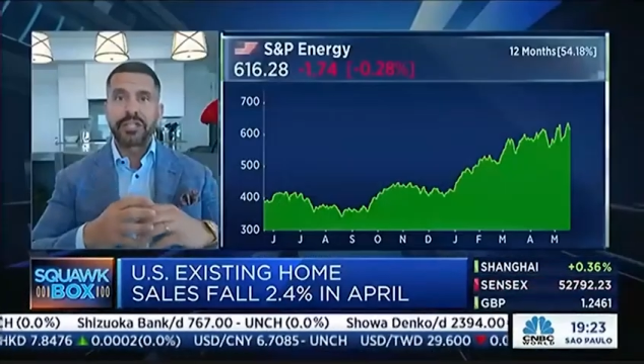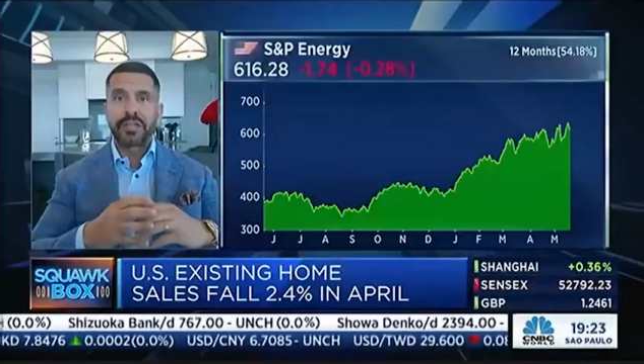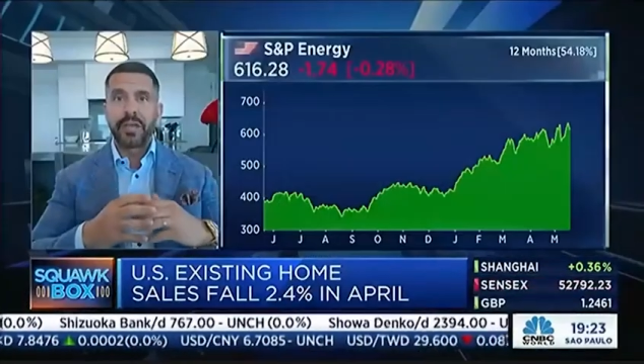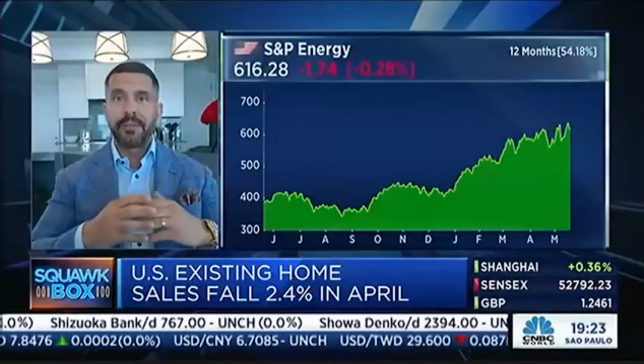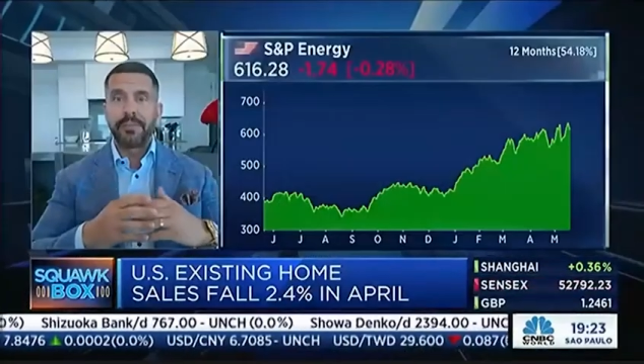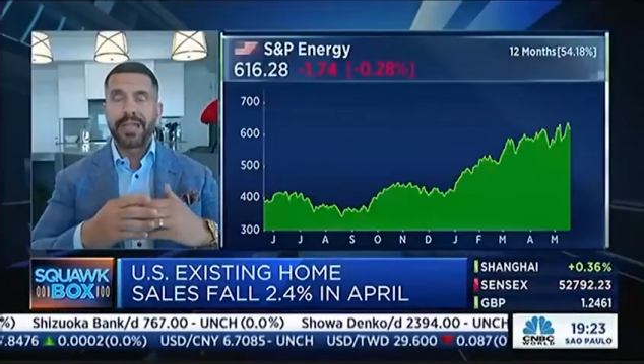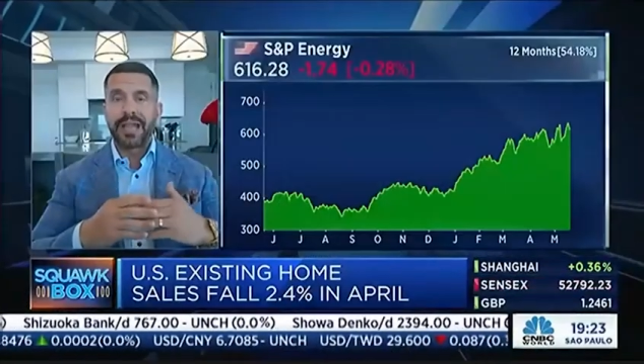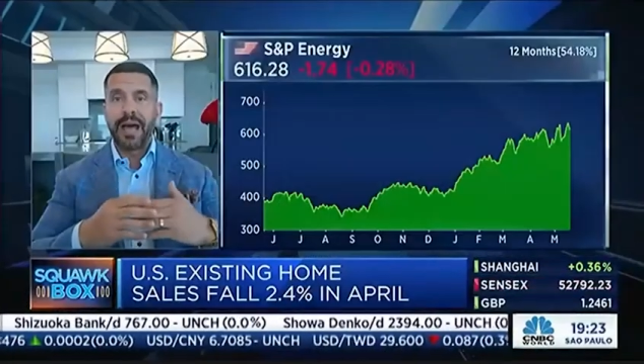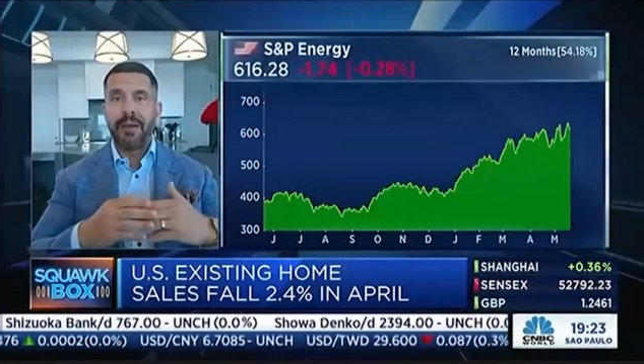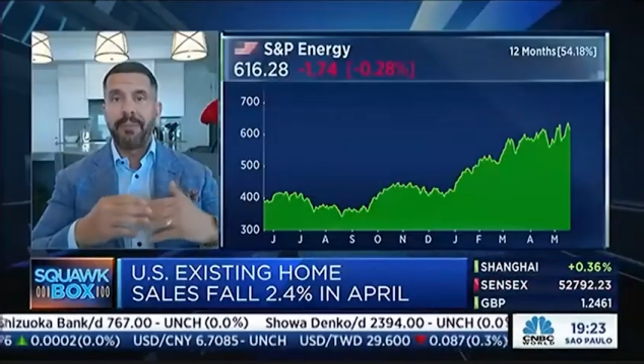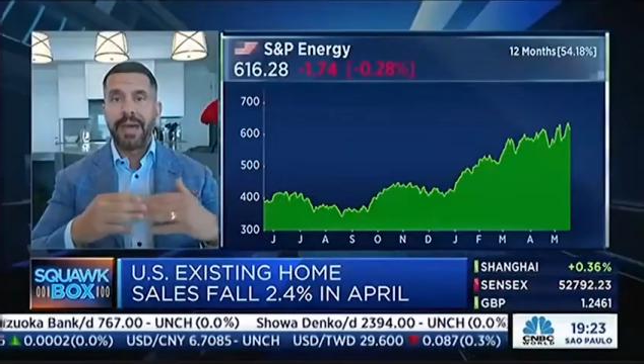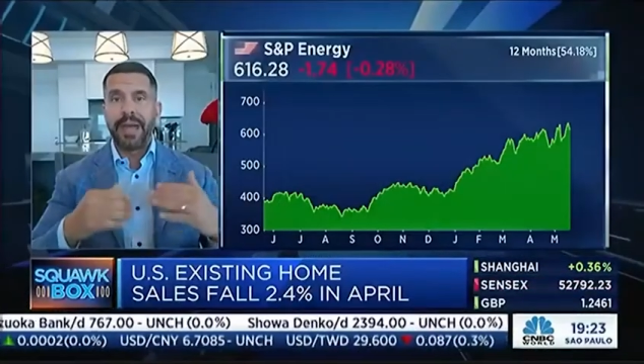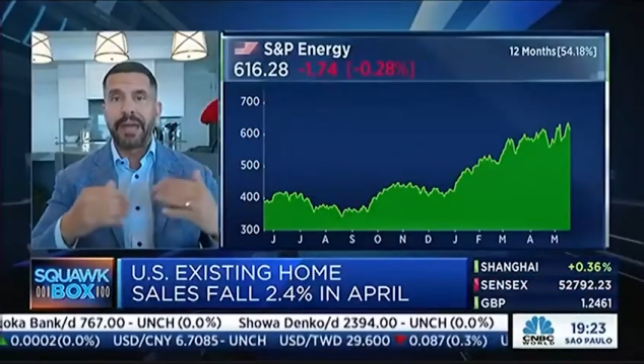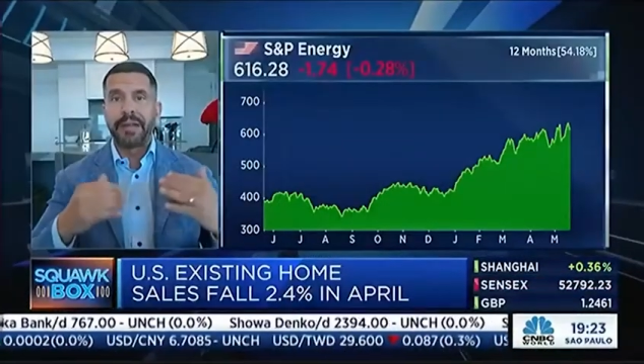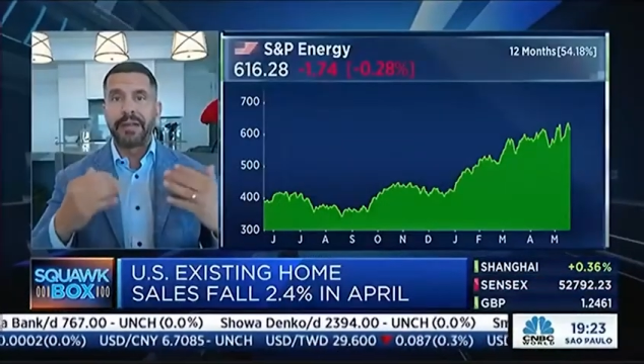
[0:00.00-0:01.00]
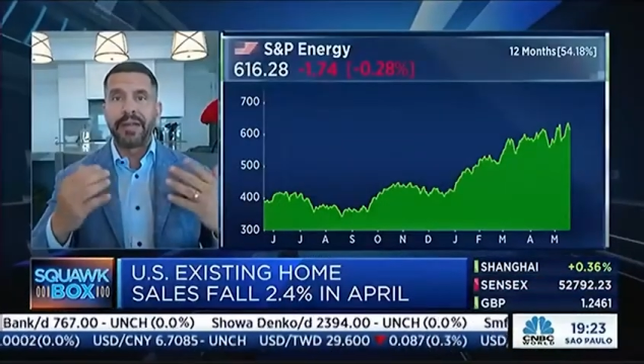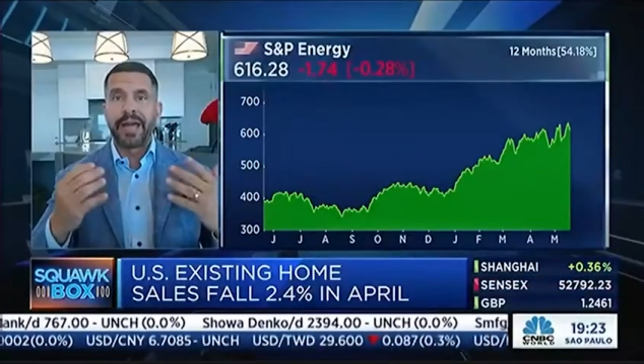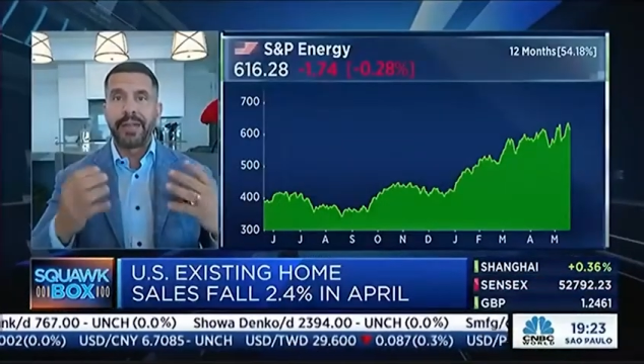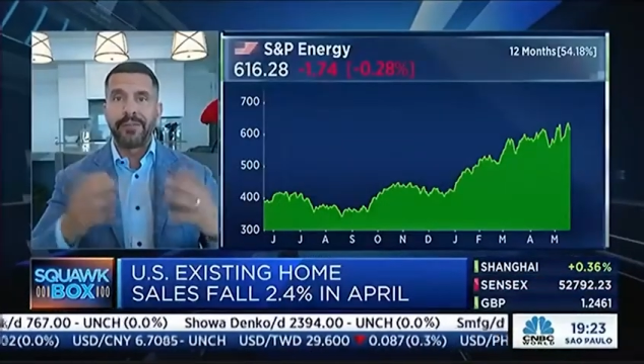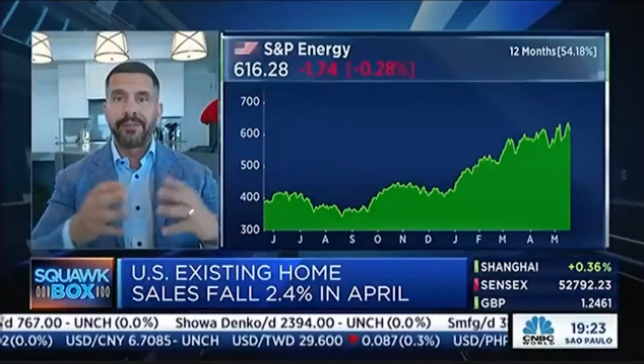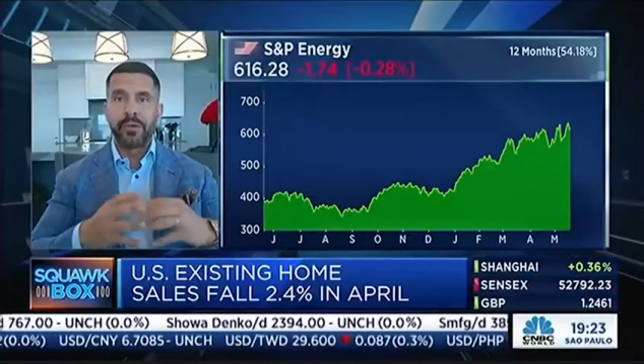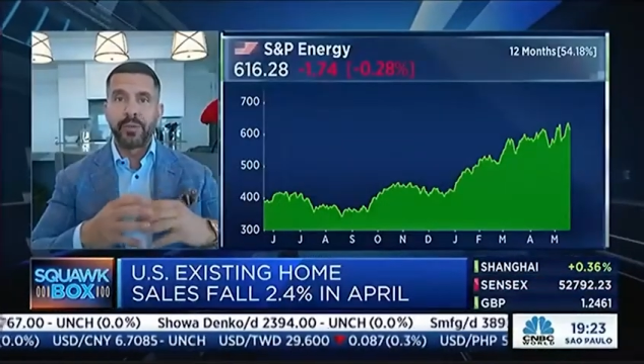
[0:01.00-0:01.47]
has combated a
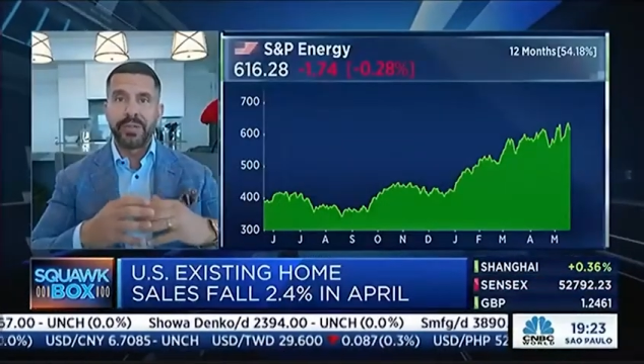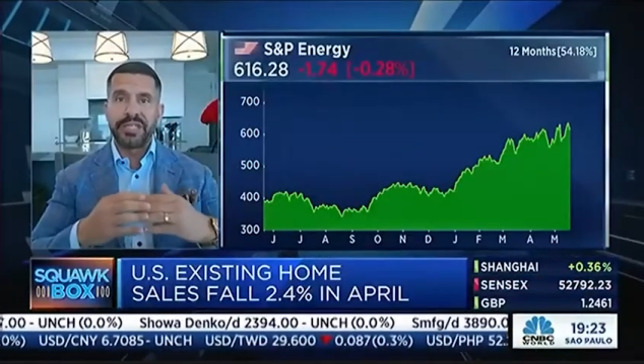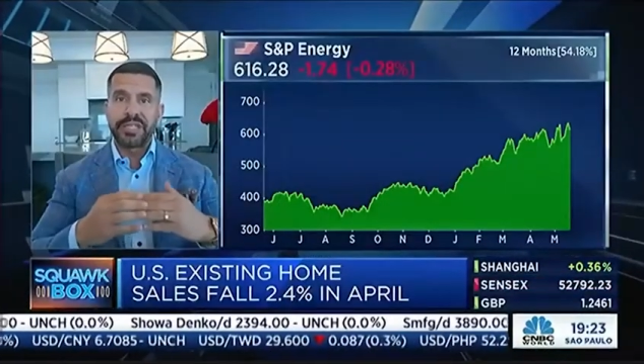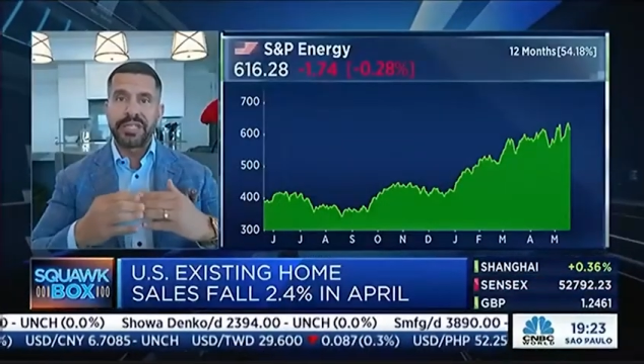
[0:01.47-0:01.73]
lot of what we've